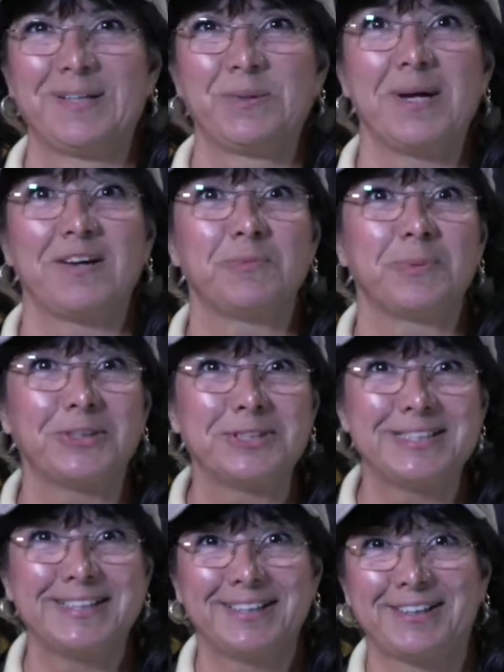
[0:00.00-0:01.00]
We have
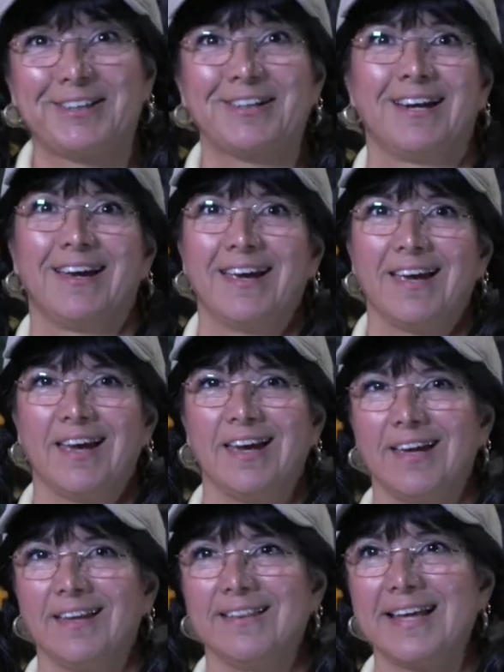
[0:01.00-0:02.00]
birds here.
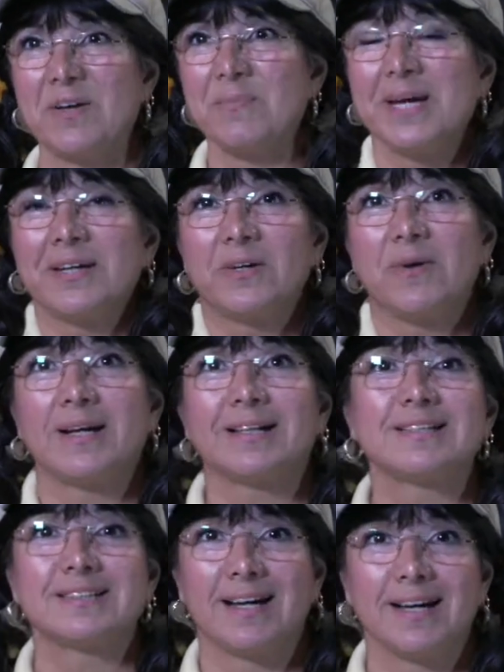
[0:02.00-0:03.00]
And that made it quite
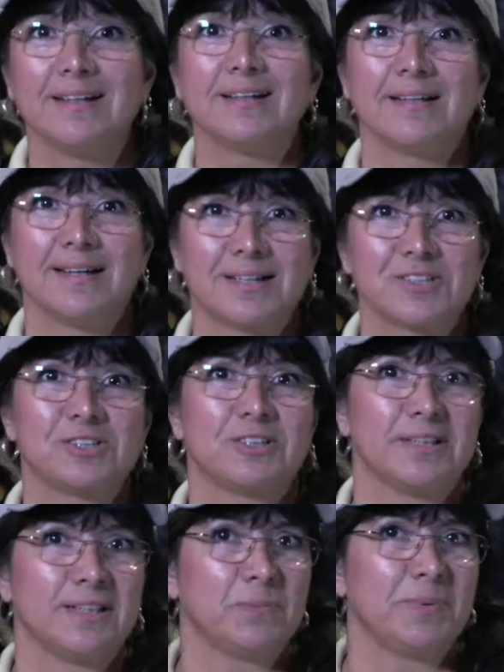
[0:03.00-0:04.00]
exciting,
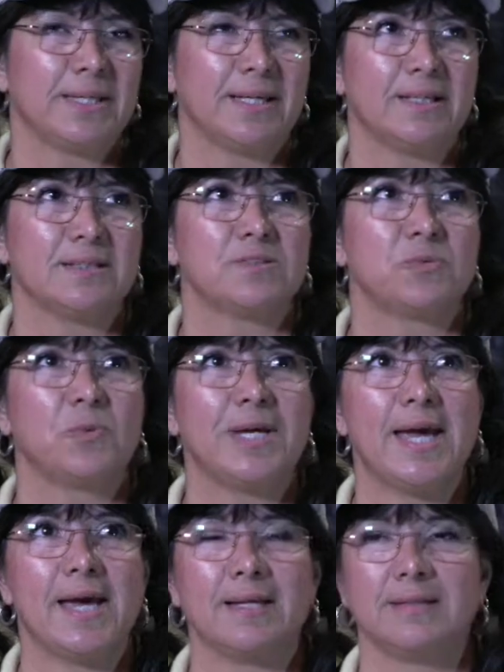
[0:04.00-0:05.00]
actually, because we
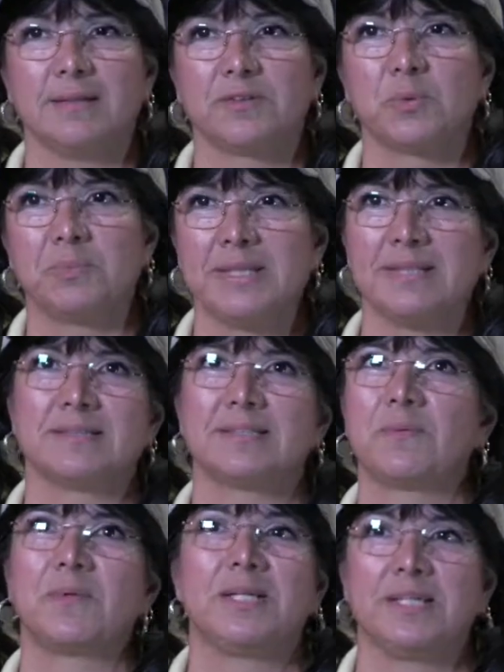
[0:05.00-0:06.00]
had little beings
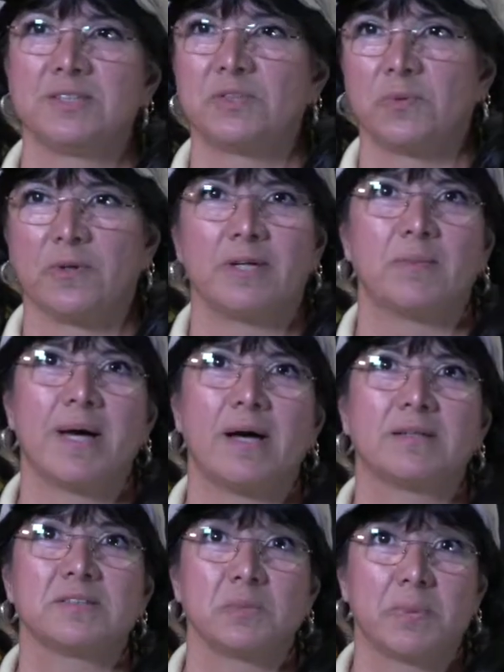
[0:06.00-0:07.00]
that we needed to worry
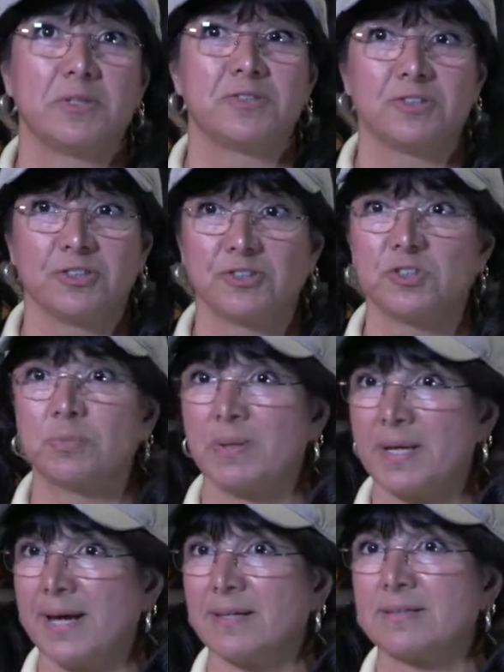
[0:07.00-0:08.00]
about as opposed to just
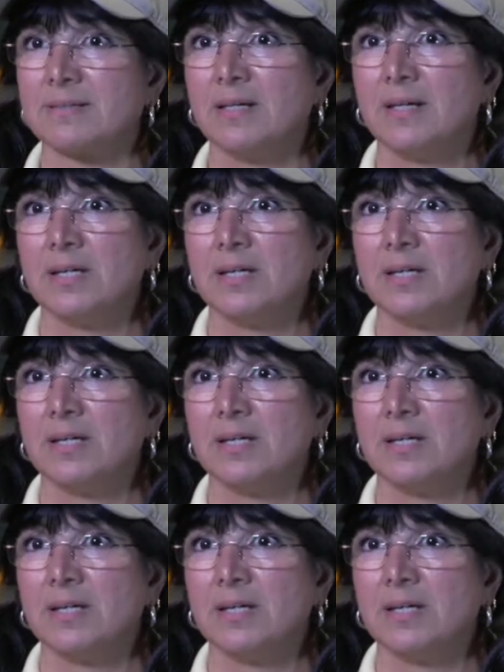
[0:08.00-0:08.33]
plants.